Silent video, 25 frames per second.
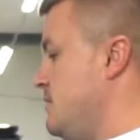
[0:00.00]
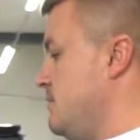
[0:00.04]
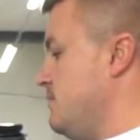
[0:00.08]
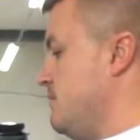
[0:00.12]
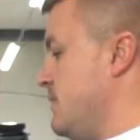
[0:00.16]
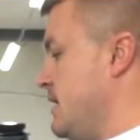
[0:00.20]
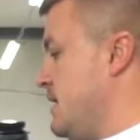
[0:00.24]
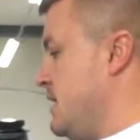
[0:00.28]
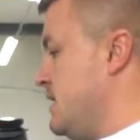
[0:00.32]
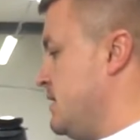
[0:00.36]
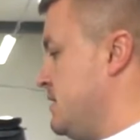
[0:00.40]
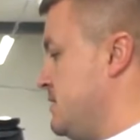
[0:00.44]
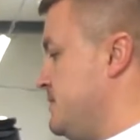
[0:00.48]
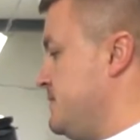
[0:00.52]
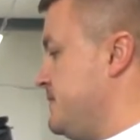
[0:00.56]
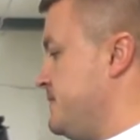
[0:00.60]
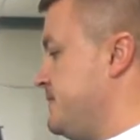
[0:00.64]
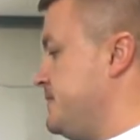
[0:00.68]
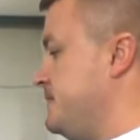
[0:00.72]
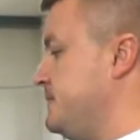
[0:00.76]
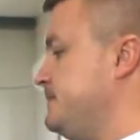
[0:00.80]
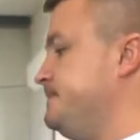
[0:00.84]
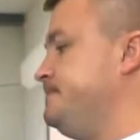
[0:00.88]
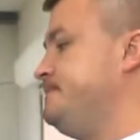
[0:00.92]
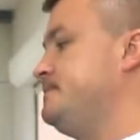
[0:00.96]

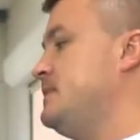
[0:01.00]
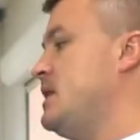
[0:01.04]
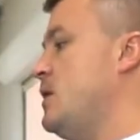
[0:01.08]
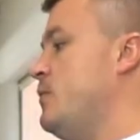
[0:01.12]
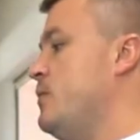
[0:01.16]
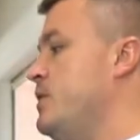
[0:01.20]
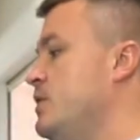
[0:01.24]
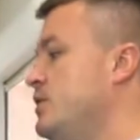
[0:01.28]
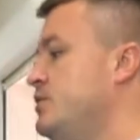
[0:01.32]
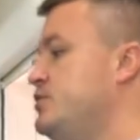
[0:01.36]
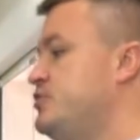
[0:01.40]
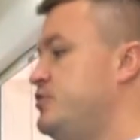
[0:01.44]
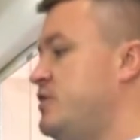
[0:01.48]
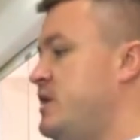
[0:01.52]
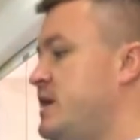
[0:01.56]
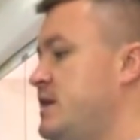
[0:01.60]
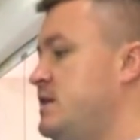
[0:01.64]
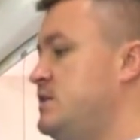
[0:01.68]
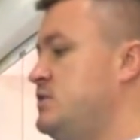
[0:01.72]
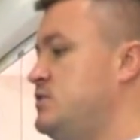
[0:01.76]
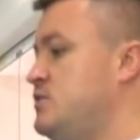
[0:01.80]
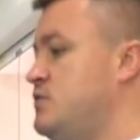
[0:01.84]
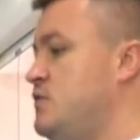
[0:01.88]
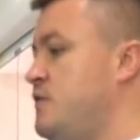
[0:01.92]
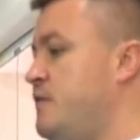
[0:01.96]
but we'll
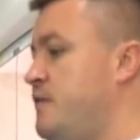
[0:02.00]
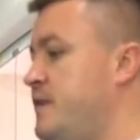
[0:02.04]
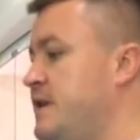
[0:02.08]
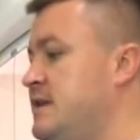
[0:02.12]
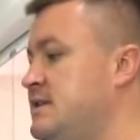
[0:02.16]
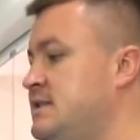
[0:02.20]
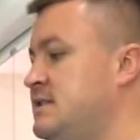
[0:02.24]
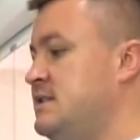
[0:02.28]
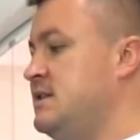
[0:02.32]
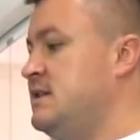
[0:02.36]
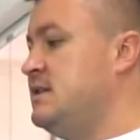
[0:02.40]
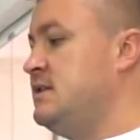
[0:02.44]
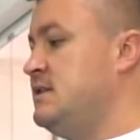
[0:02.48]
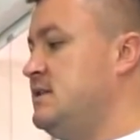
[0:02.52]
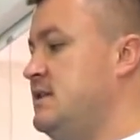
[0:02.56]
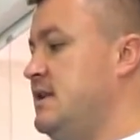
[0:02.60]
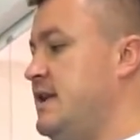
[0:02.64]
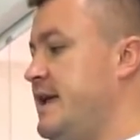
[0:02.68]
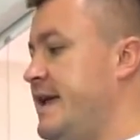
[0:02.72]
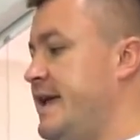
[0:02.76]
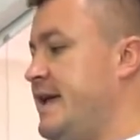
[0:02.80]
try to fix it